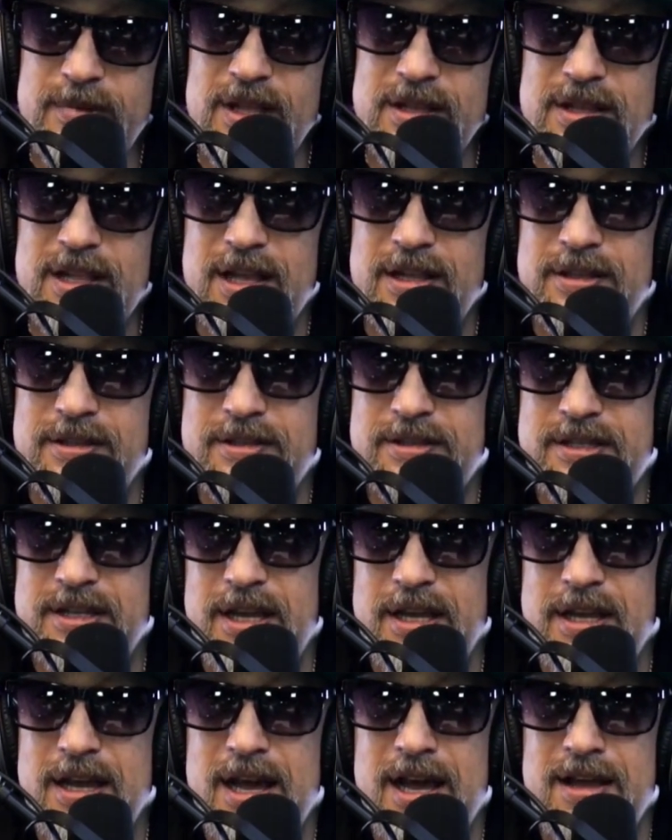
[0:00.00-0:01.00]
They
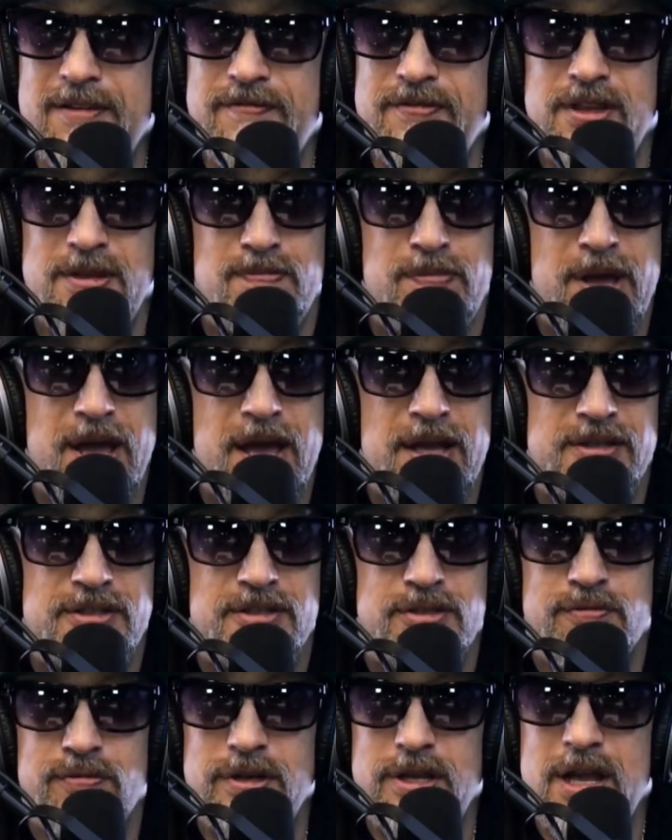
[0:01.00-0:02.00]
take I V bags
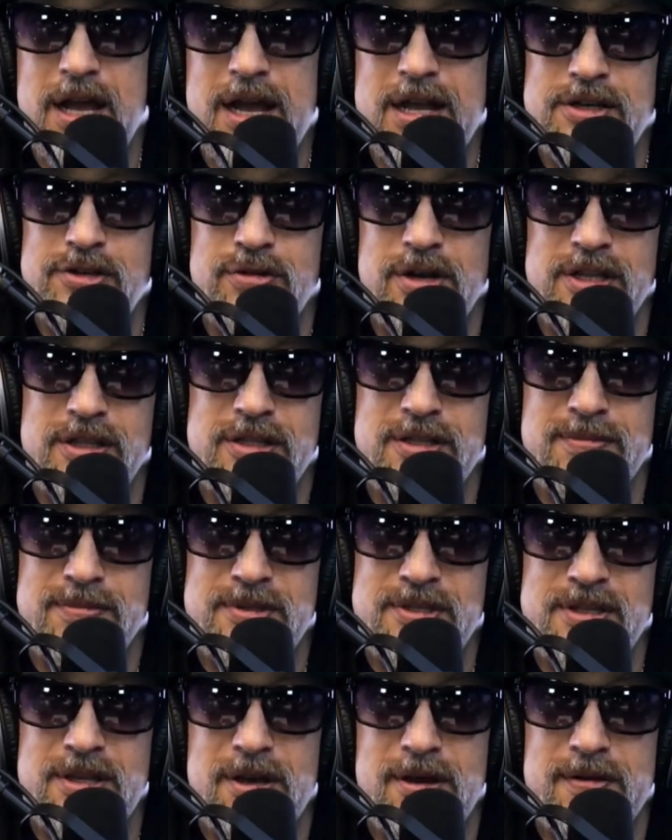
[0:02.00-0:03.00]
to rehydrate
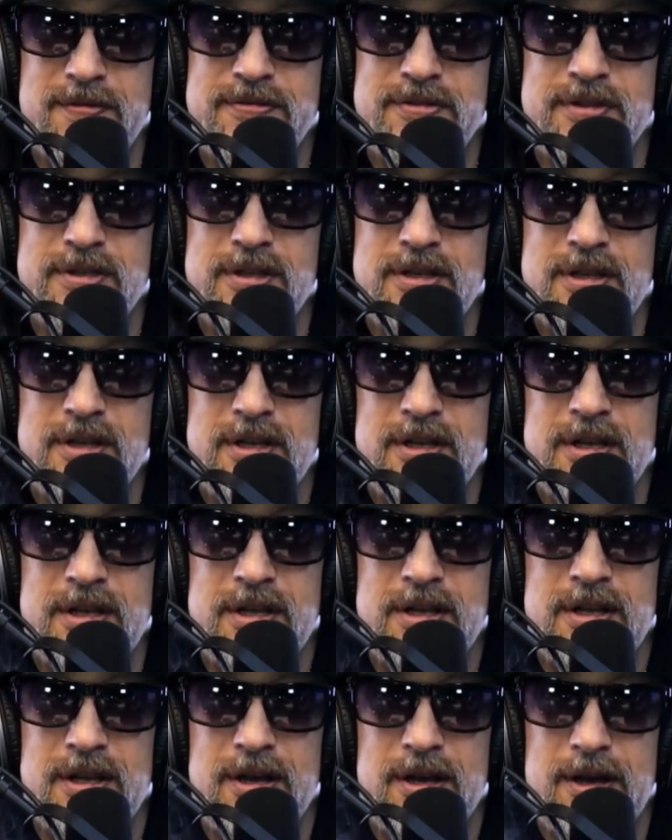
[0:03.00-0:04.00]
themselves,
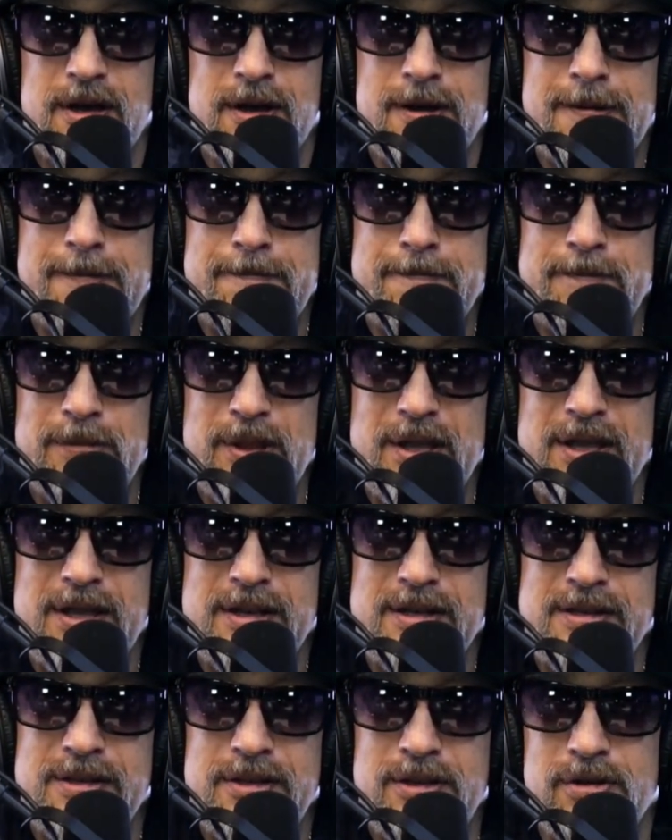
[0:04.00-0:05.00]
um,
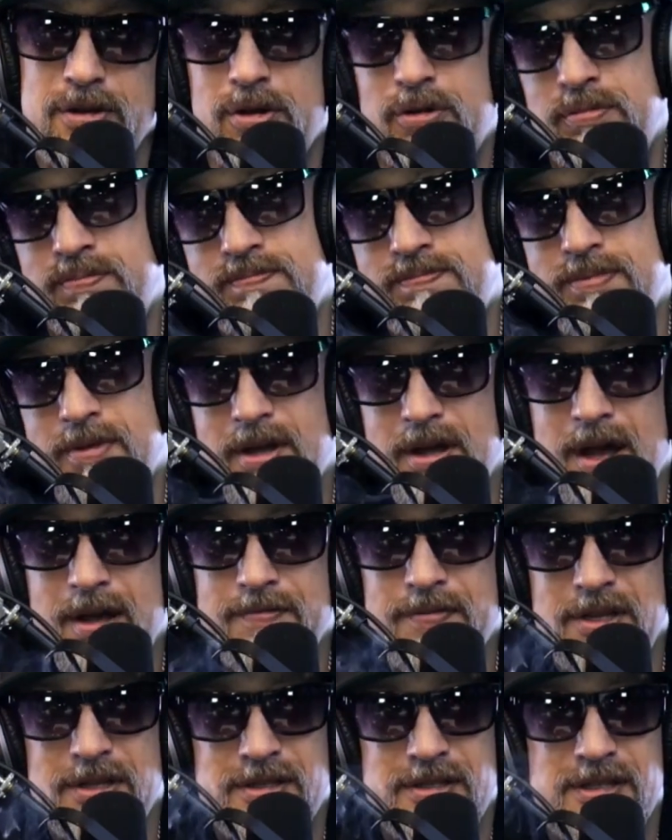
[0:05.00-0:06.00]
and you know,
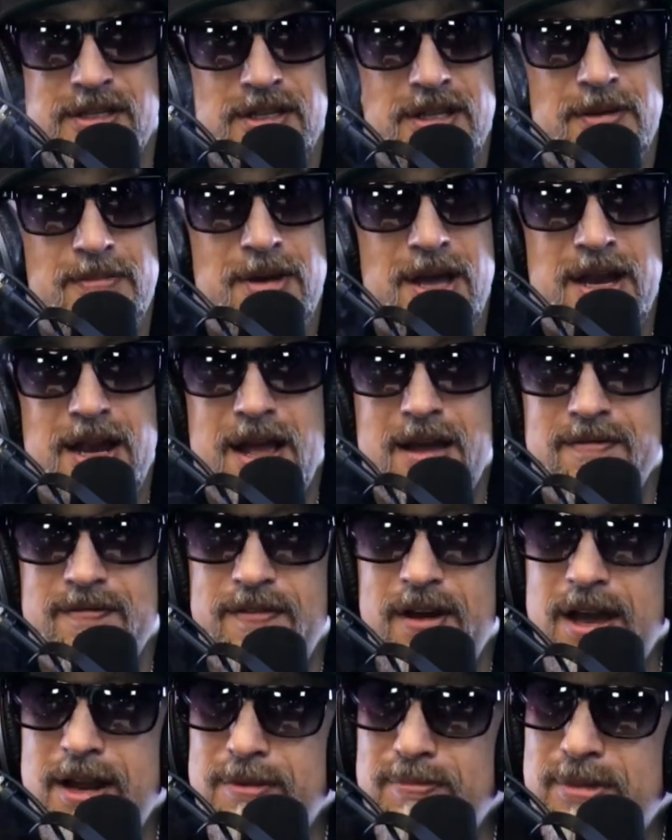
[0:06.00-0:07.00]
obviously they might have
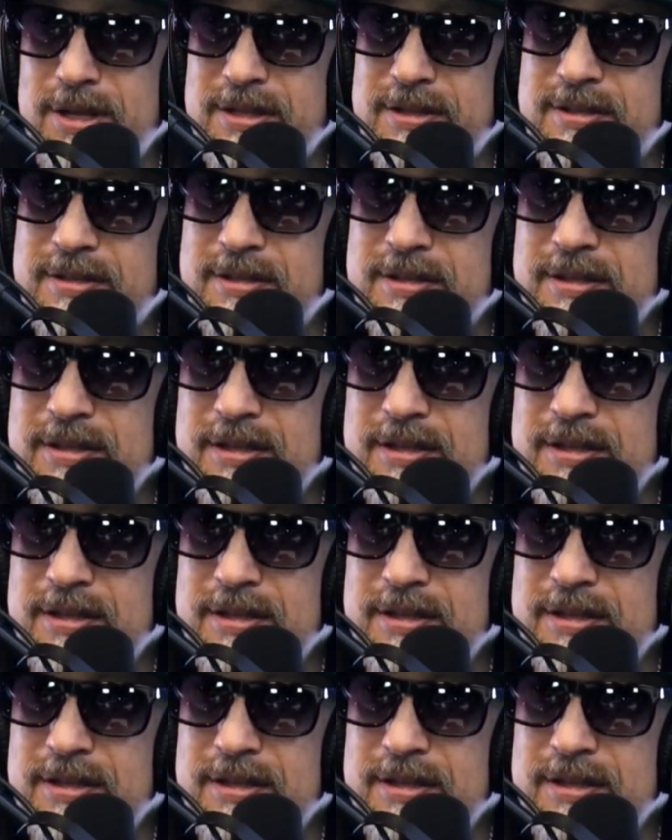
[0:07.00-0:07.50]
vitamins.